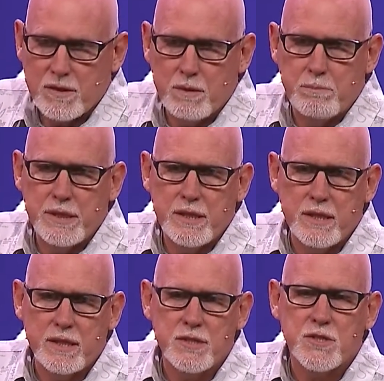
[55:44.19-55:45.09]
The B
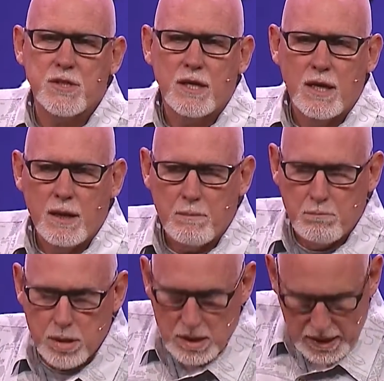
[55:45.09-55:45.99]
is
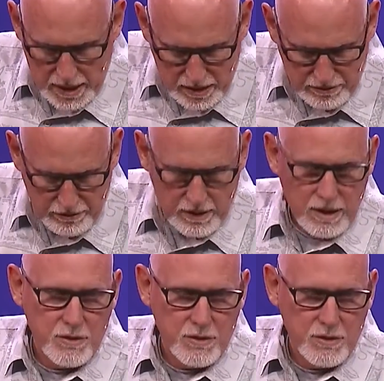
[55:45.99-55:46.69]
believe.